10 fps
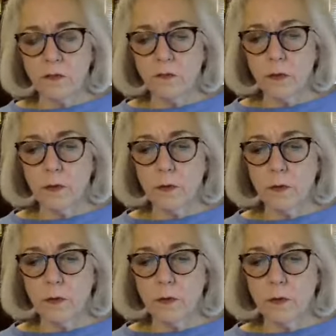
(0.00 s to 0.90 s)
through.
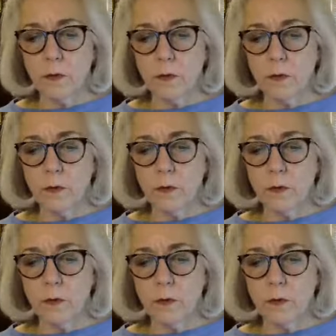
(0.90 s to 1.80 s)
And we start
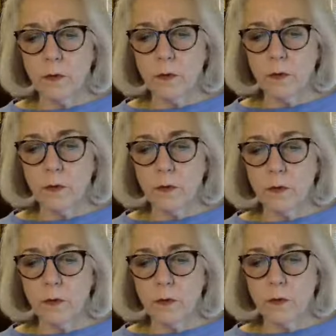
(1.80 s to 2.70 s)
to
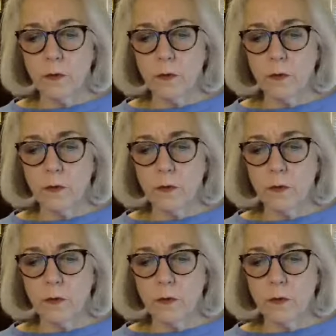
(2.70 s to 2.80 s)
explore